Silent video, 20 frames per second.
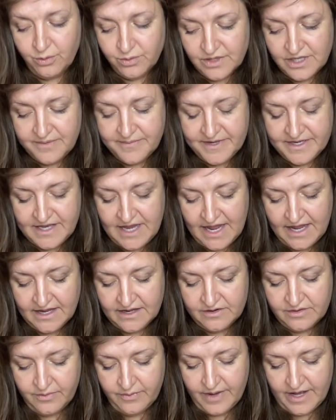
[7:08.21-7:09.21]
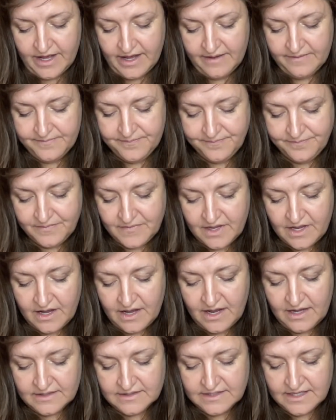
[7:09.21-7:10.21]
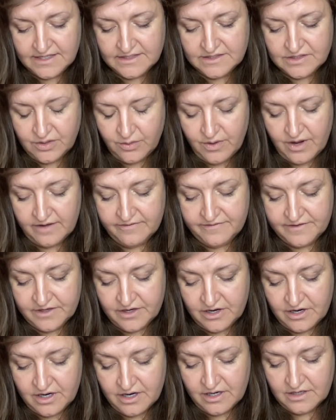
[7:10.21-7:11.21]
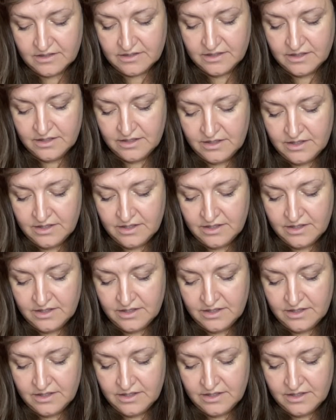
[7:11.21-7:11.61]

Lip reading: only be taken away, as they so often are,